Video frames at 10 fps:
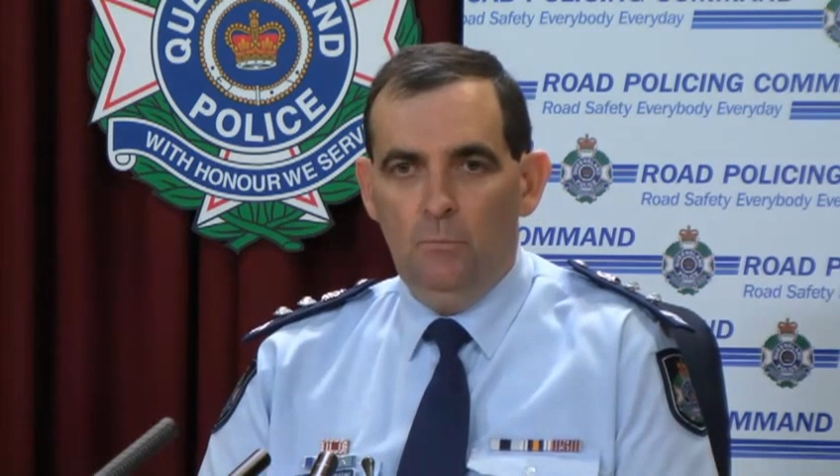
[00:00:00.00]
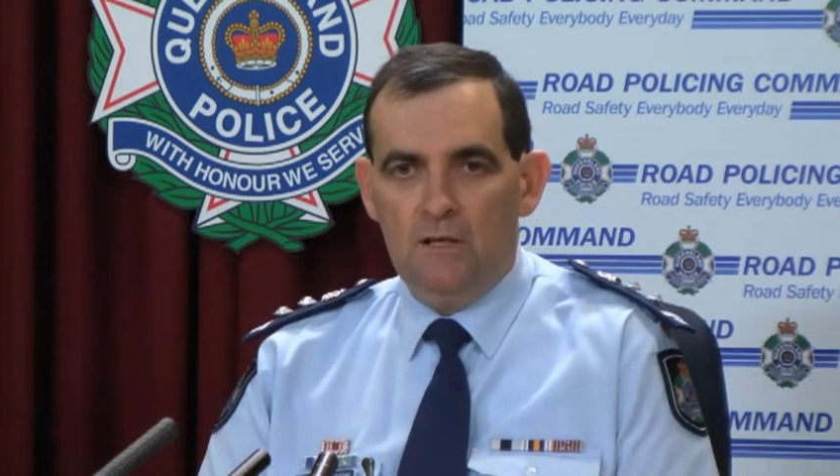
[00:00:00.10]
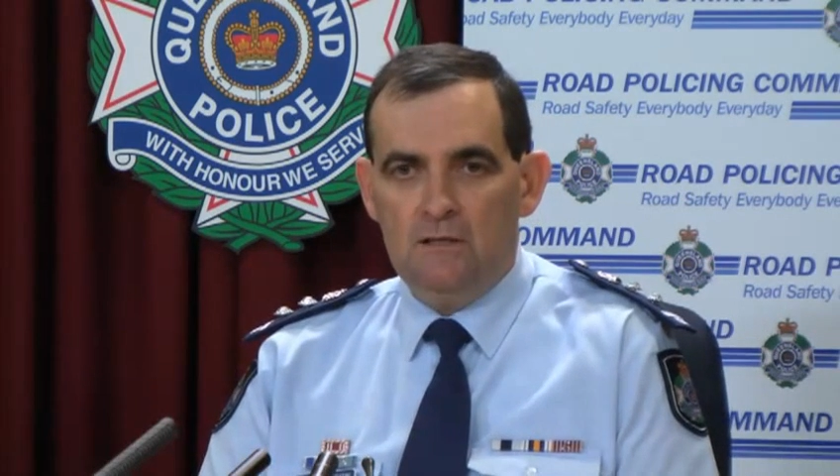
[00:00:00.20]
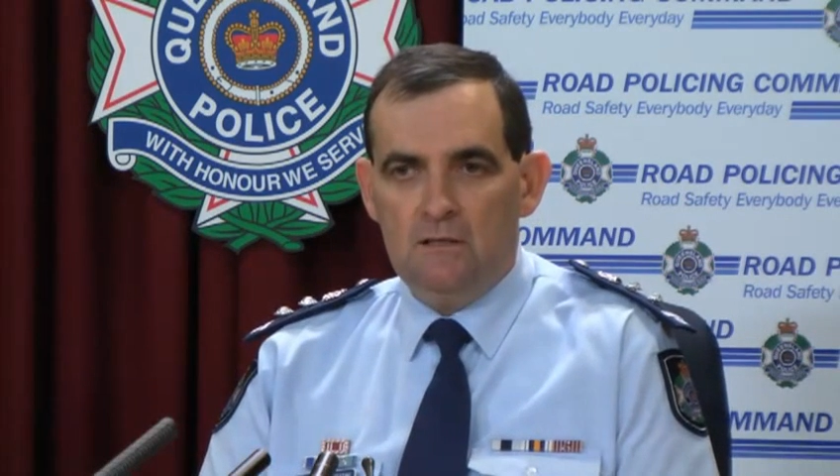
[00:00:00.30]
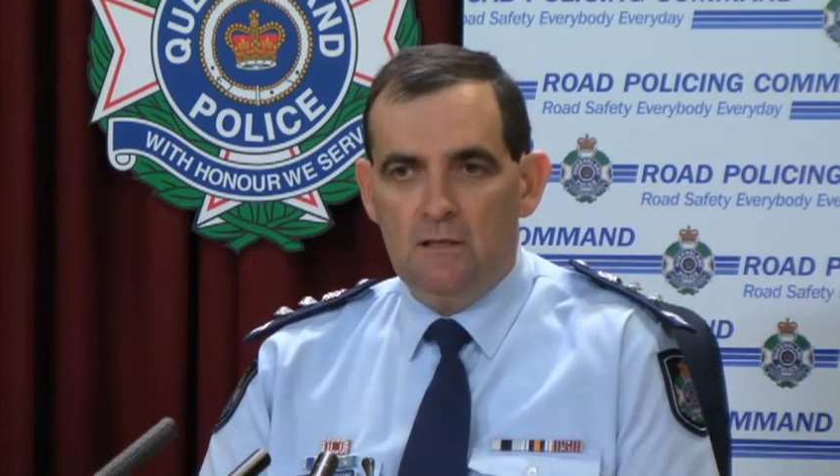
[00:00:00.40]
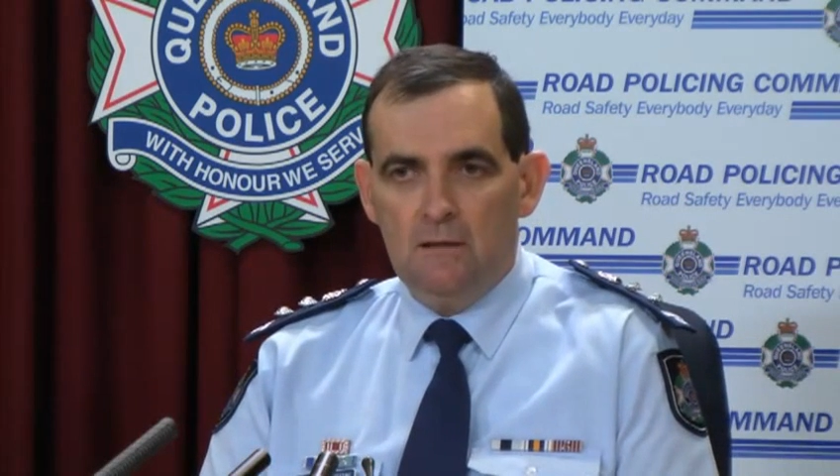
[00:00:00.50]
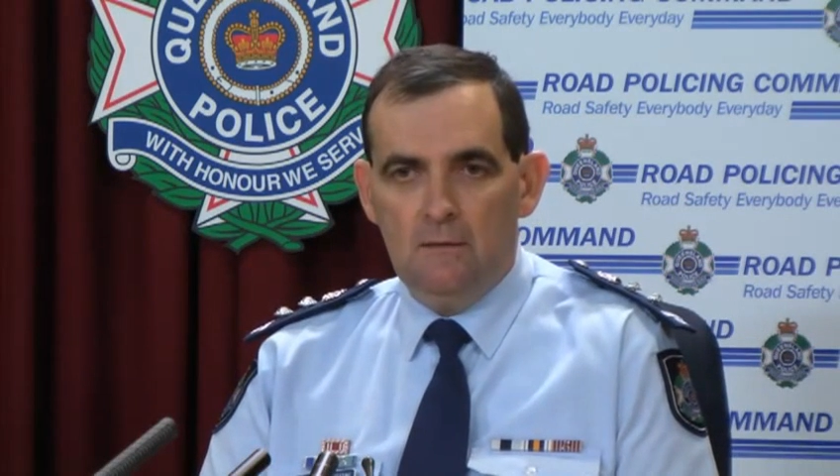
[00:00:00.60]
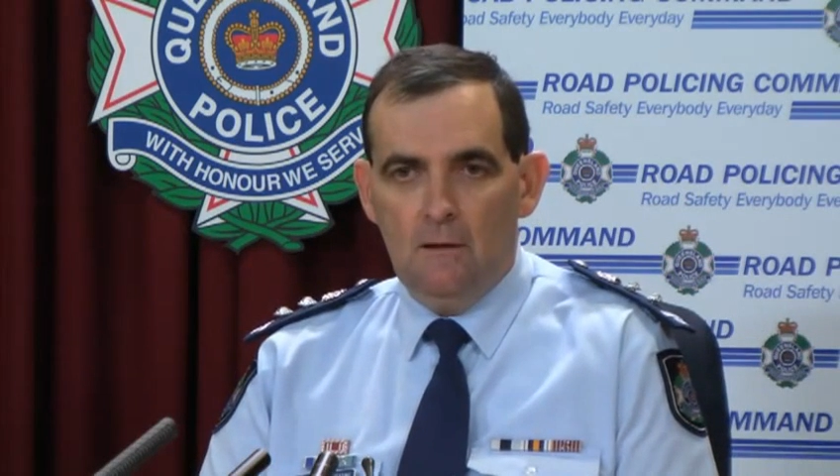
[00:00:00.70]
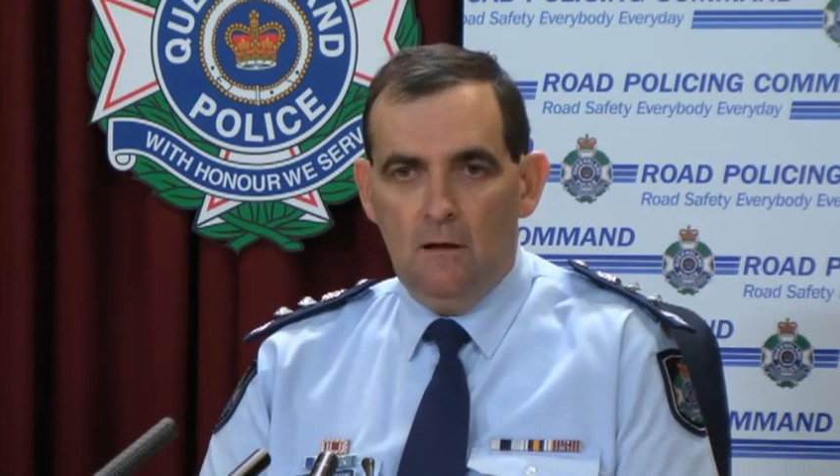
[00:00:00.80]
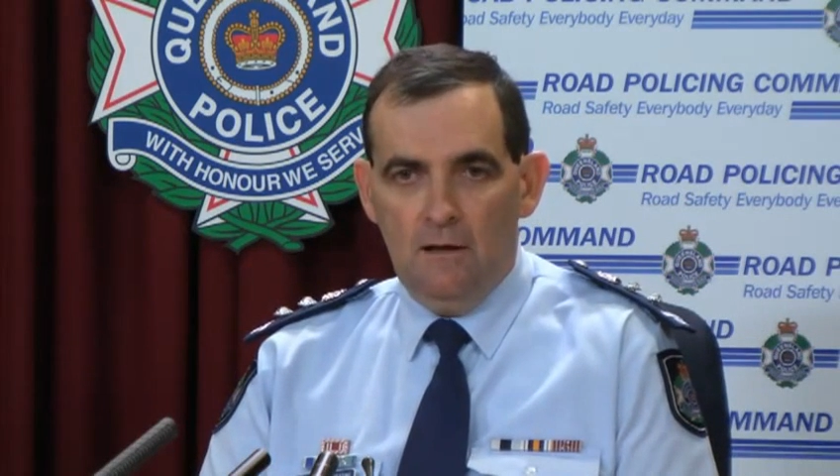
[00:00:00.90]
But uh,
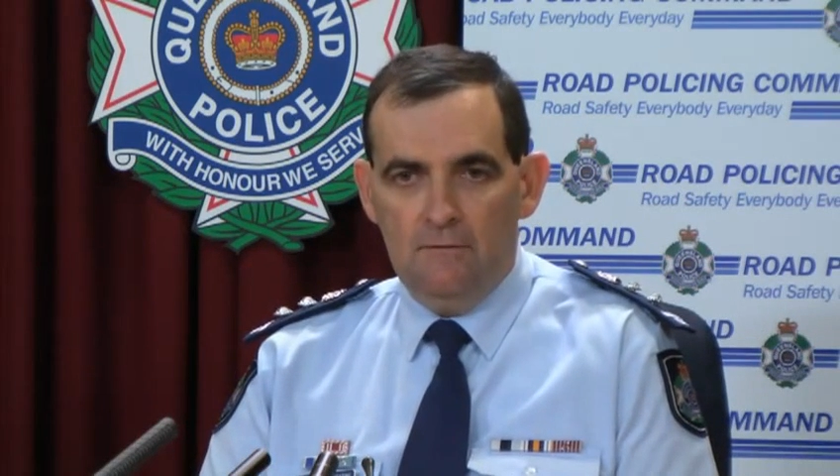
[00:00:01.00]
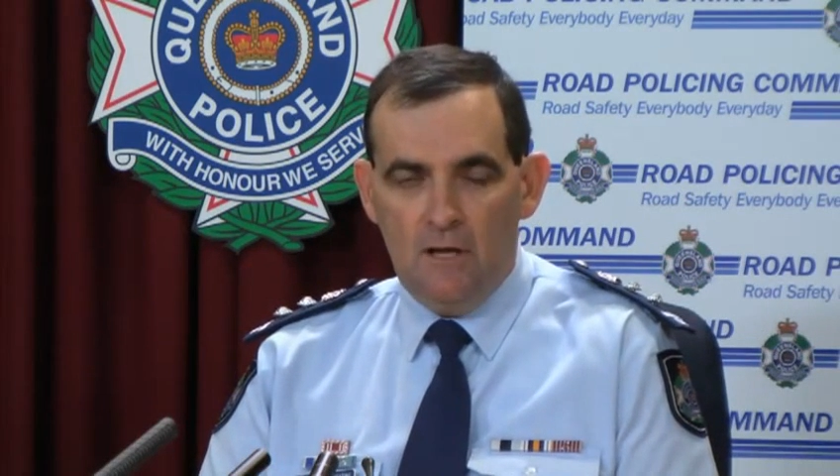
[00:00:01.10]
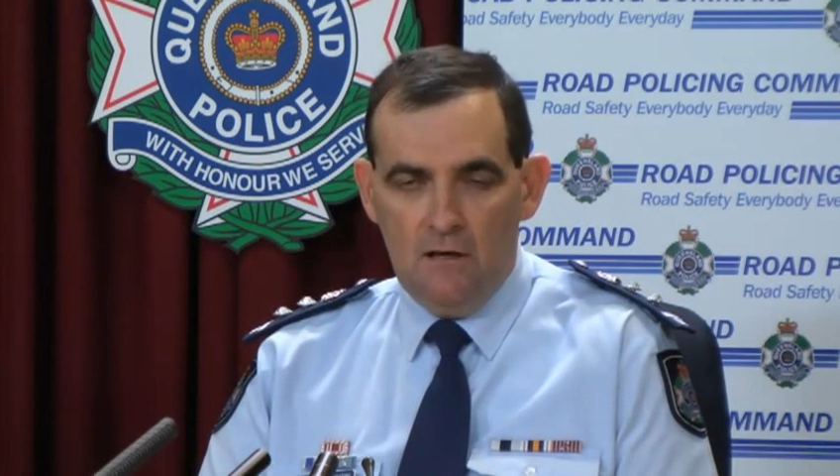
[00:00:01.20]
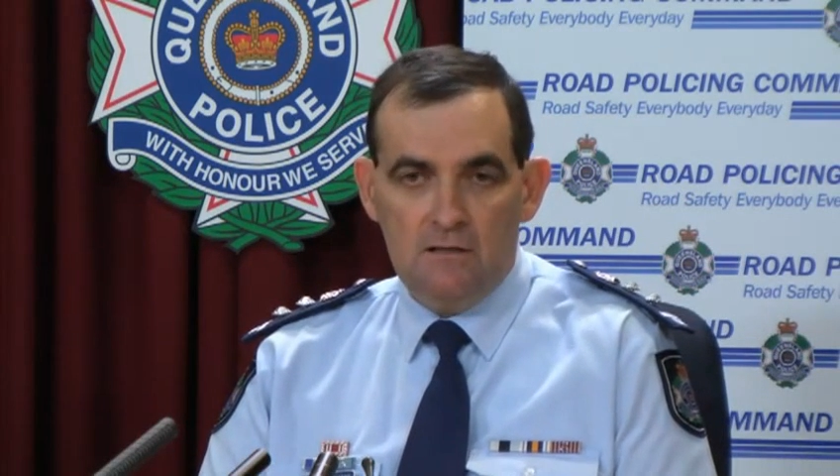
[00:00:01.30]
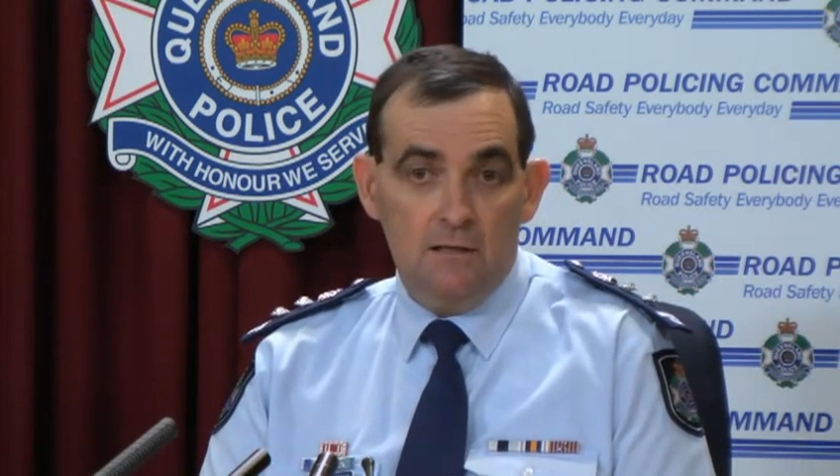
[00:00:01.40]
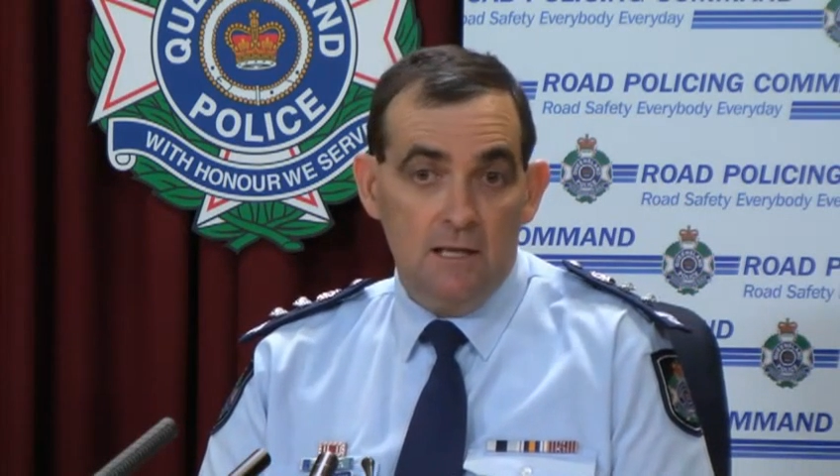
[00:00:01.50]
I have noticed